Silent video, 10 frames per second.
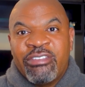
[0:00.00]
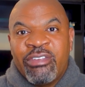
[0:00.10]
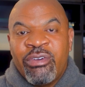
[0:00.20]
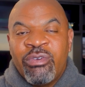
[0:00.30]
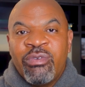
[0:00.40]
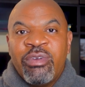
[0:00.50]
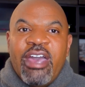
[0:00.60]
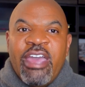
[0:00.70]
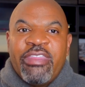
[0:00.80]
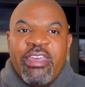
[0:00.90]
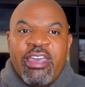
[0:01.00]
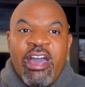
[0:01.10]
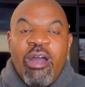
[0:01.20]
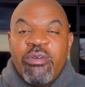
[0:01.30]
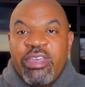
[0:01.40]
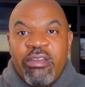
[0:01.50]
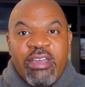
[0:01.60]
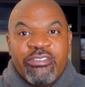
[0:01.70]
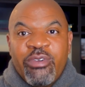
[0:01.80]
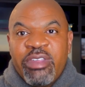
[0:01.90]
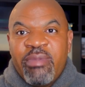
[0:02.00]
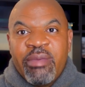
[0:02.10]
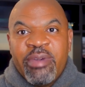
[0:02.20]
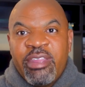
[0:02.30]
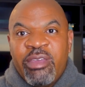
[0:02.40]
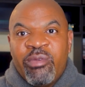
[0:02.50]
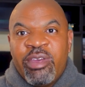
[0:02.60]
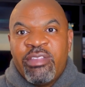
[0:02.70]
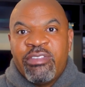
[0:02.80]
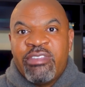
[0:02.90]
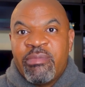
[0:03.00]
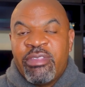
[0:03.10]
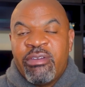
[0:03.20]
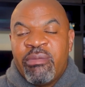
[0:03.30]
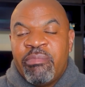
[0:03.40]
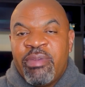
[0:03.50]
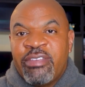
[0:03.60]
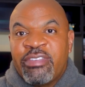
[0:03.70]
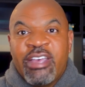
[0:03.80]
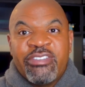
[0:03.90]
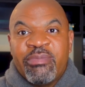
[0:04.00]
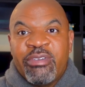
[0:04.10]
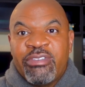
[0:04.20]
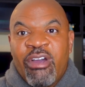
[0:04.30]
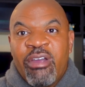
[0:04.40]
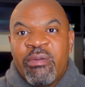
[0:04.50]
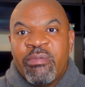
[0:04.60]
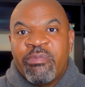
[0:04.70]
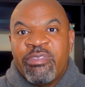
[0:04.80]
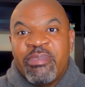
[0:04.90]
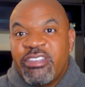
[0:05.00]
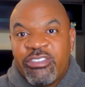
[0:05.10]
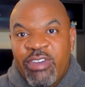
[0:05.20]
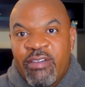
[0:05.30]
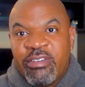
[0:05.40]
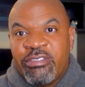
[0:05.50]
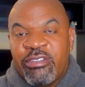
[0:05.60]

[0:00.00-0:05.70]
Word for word: So I think how are the airlines going to make money when some of their best customers are the business travelers?